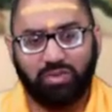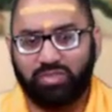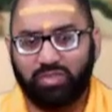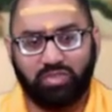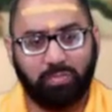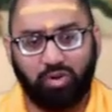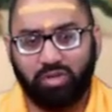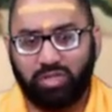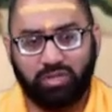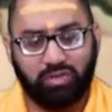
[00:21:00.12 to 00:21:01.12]
no, it's just a
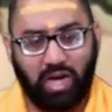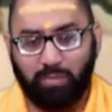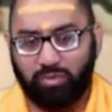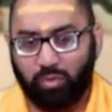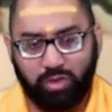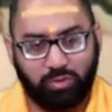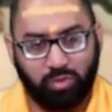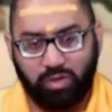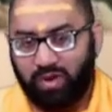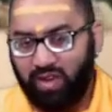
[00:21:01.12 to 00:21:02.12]
book. I'm
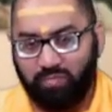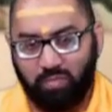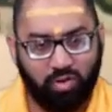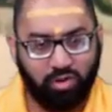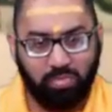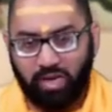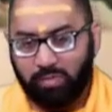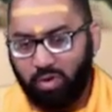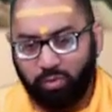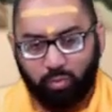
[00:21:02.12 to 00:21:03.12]
2025 modern
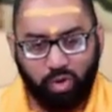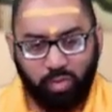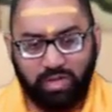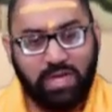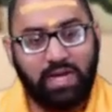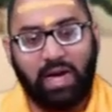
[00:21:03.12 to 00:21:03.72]
man, modern woman.